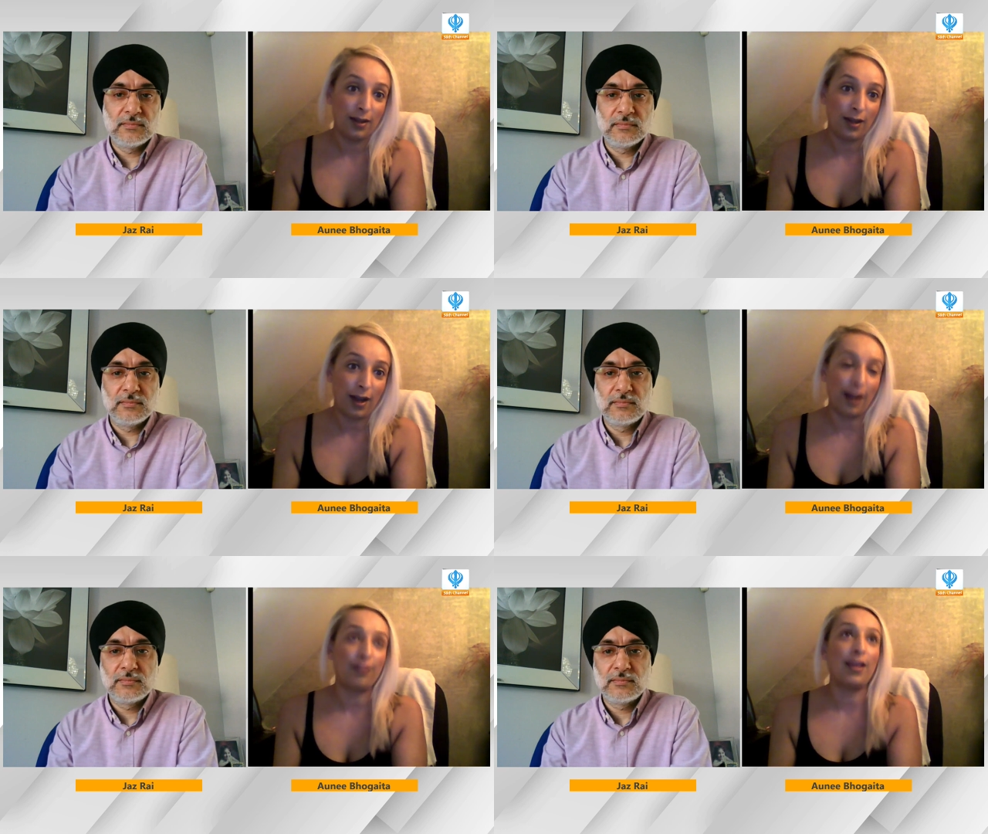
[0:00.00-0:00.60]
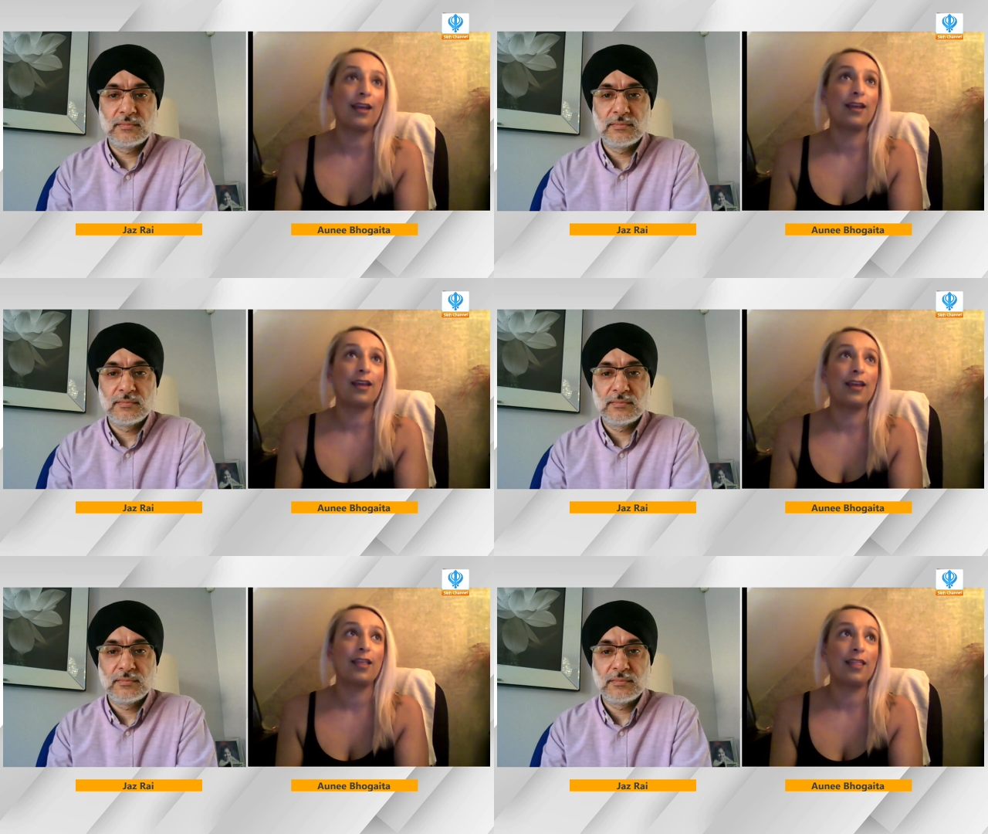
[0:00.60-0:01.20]
Speaker 1: Uh-huh. And I
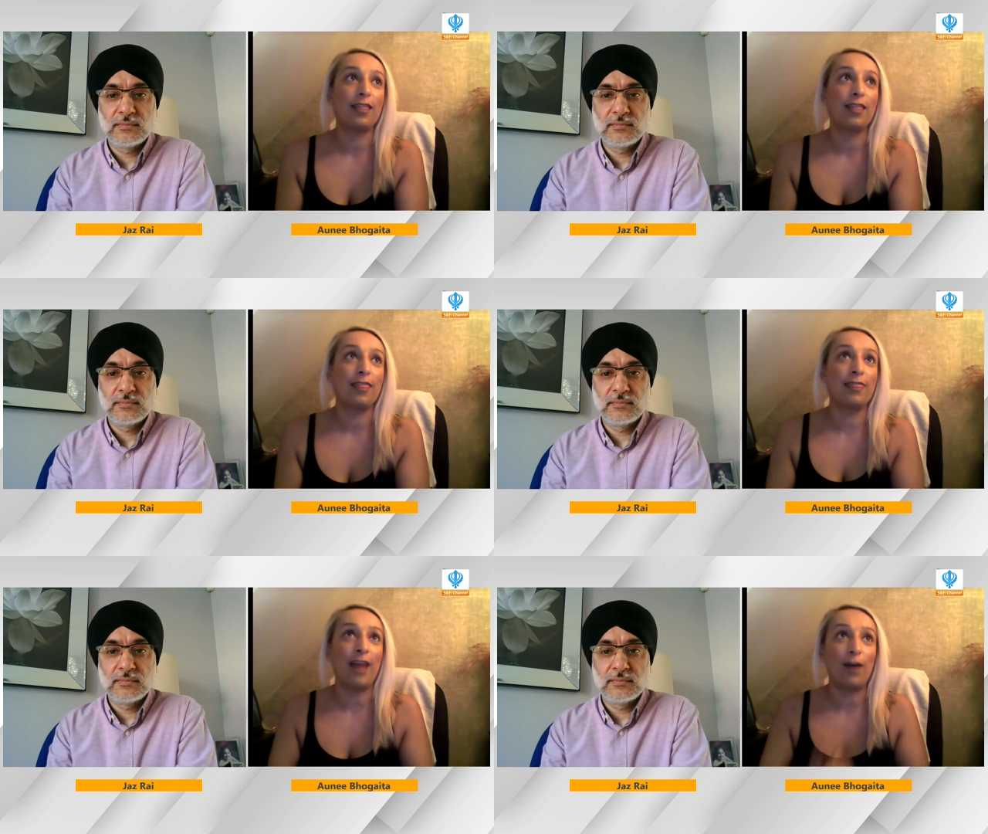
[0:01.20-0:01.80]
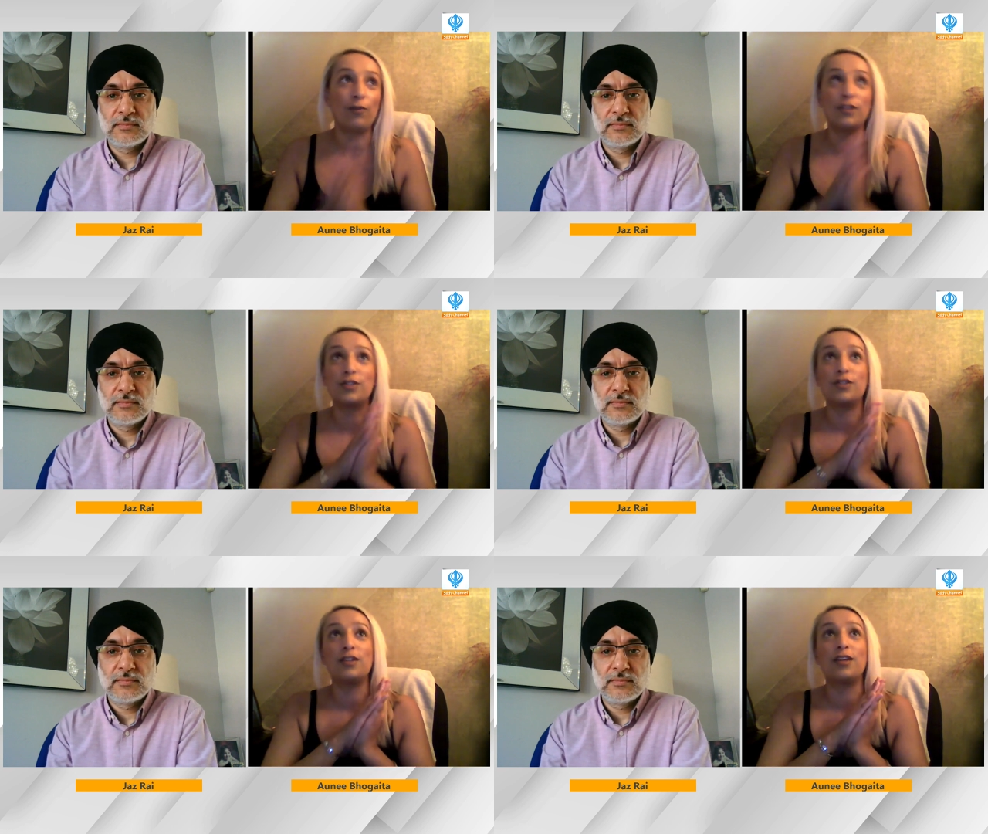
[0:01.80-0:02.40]
think that
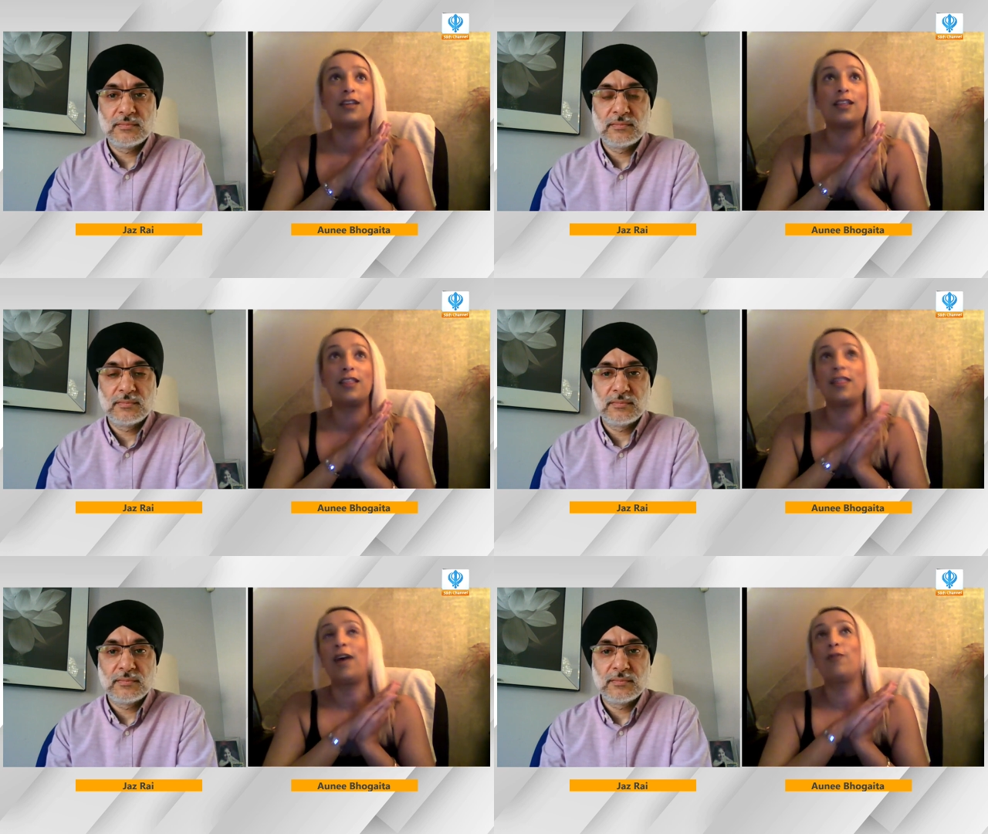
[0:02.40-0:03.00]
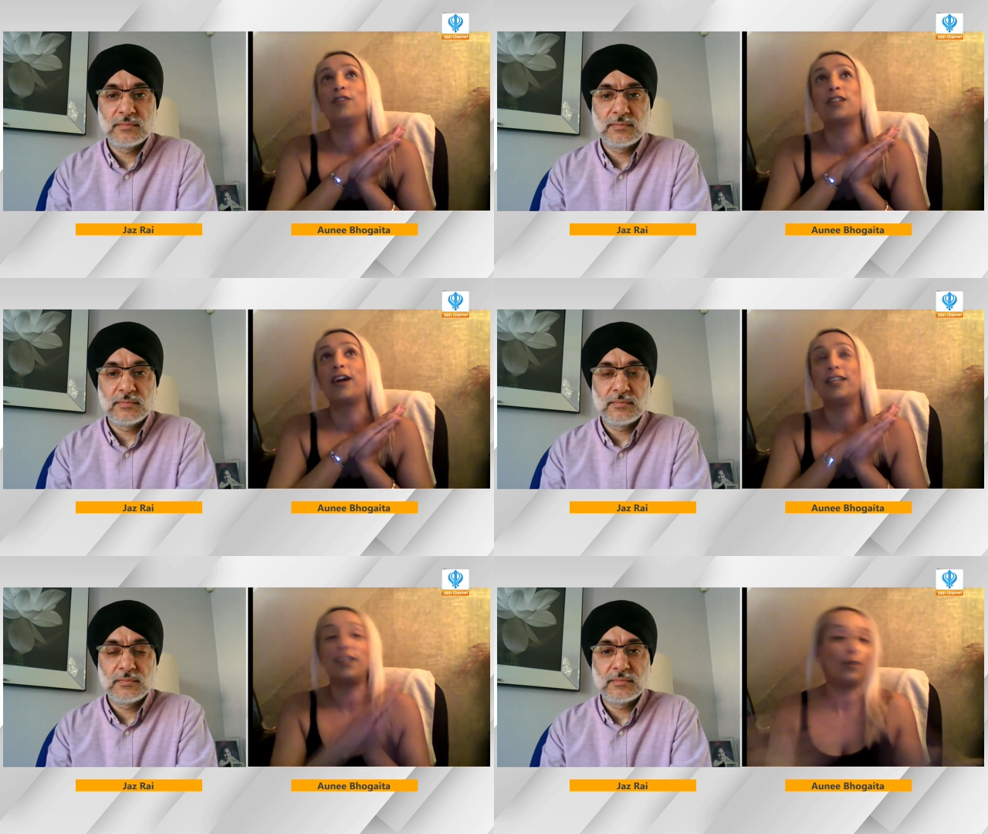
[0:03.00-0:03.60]
was that was
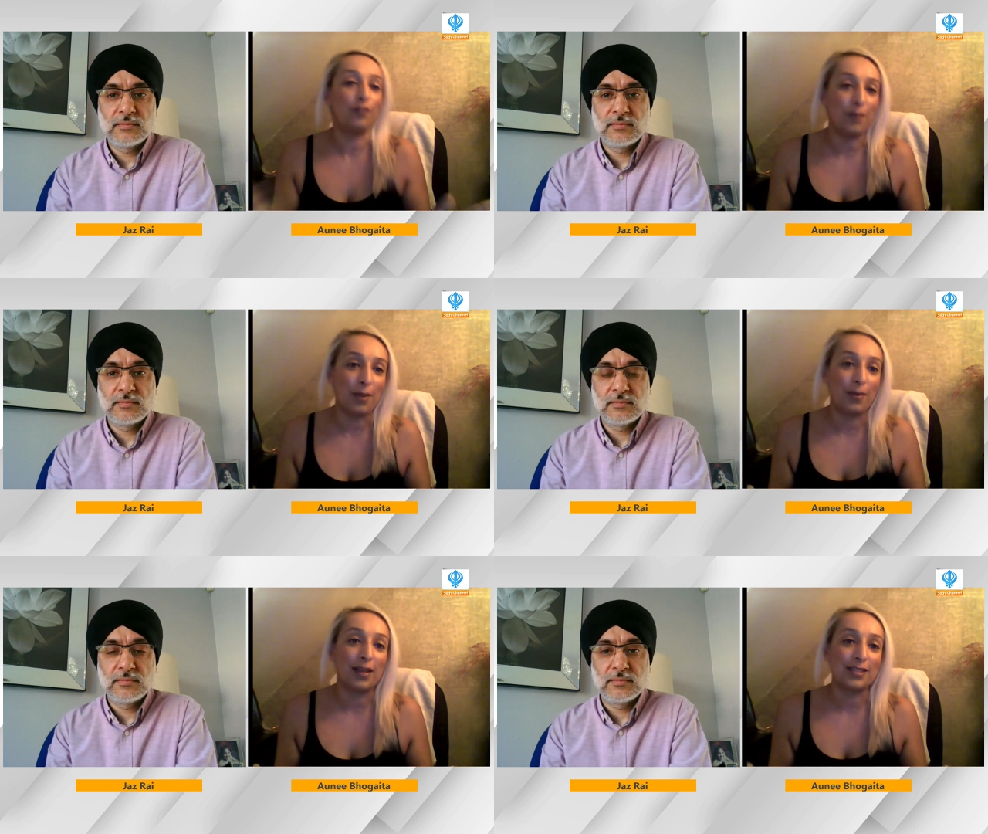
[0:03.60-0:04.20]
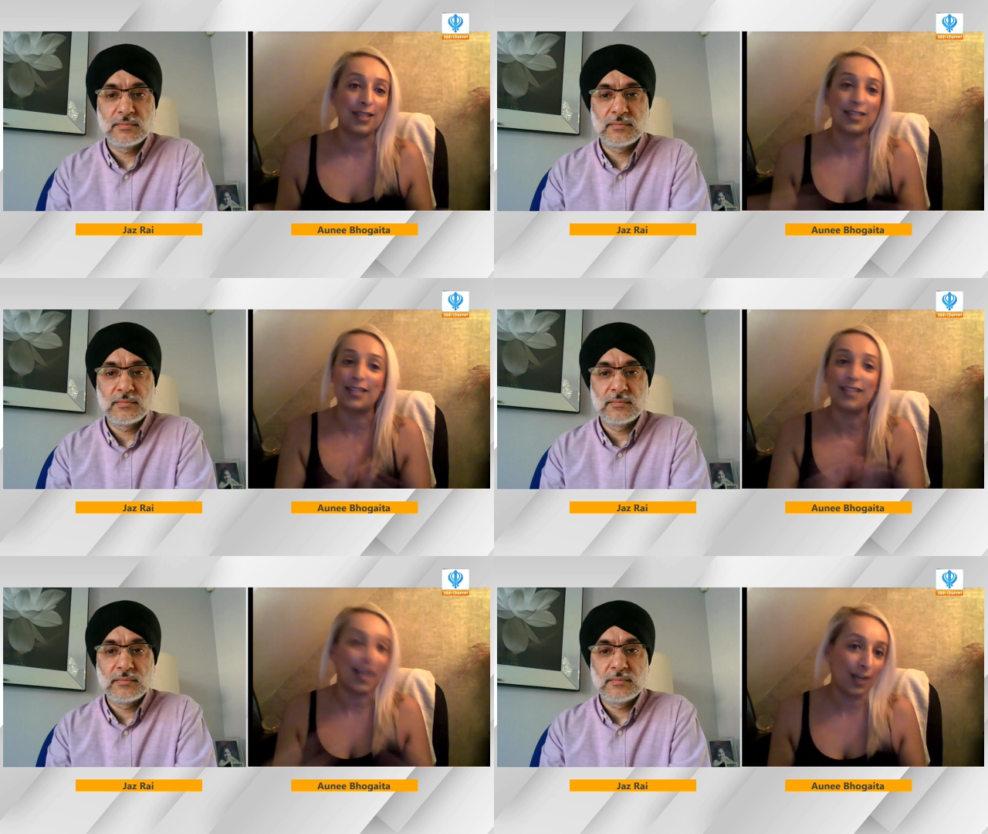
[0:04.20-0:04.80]
ideal for me because that's
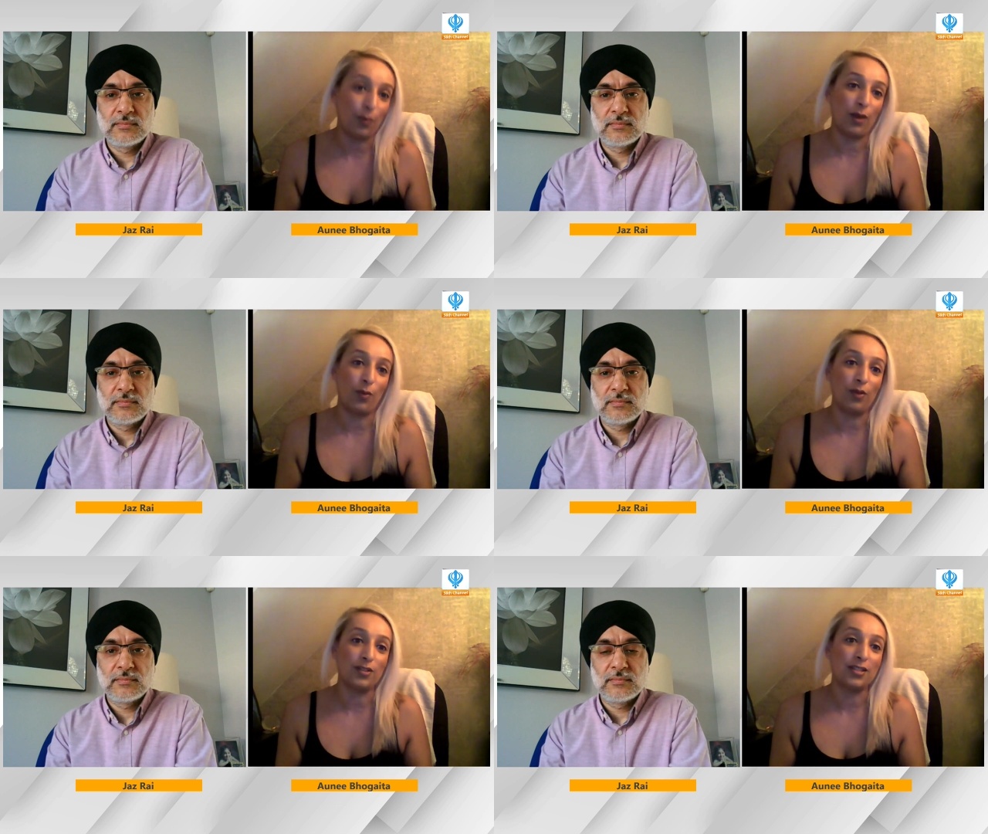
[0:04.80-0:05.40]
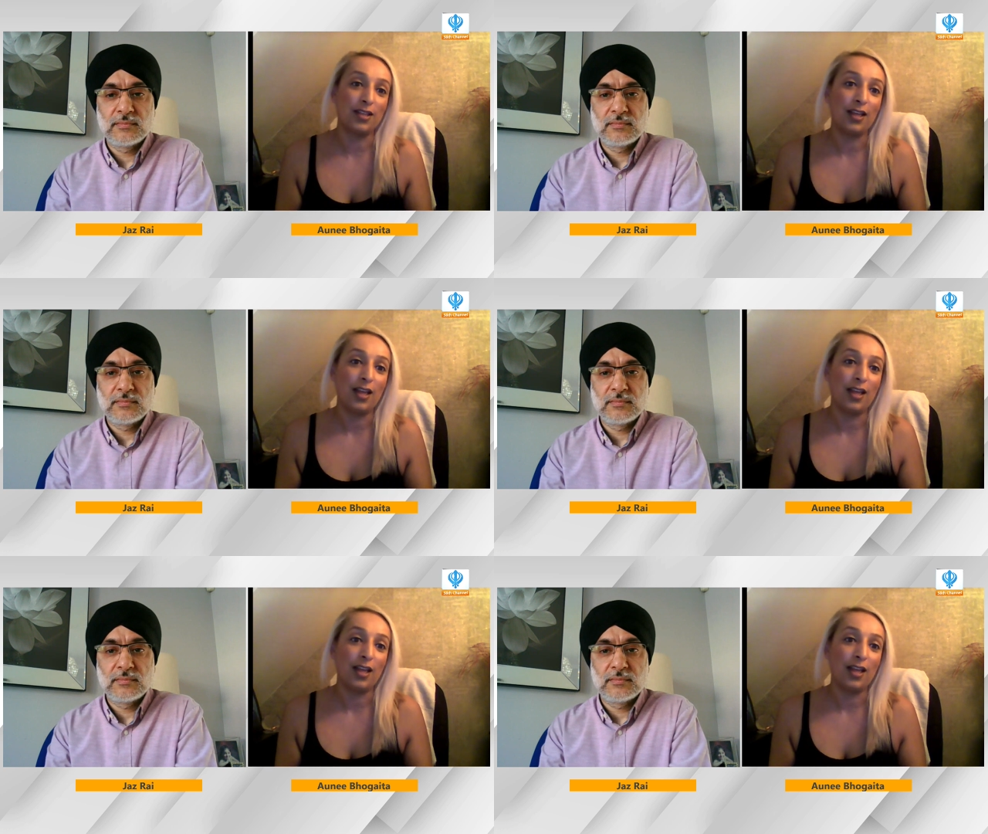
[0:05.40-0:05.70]
exactly what it was.